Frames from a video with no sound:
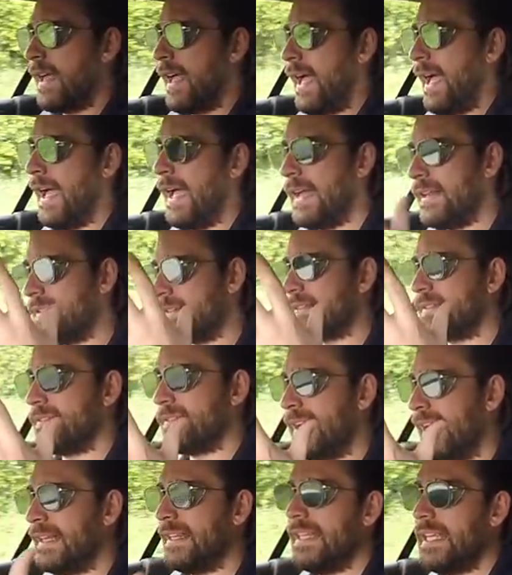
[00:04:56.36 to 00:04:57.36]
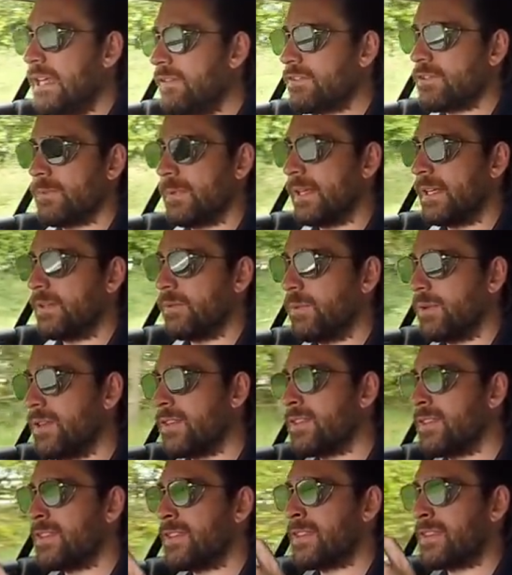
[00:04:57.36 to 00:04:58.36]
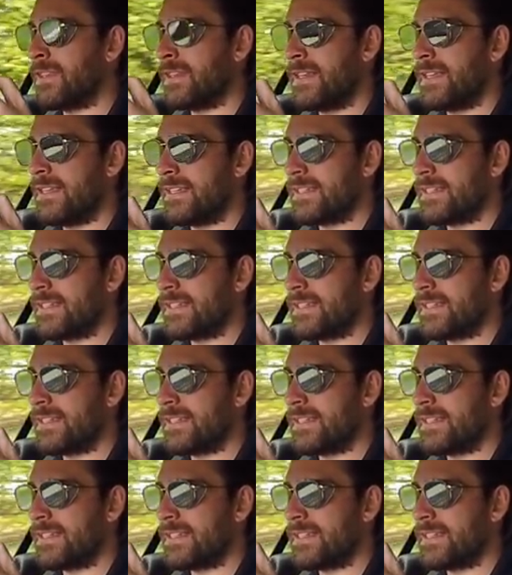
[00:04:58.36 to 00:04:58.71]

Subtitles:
And that leaves me with the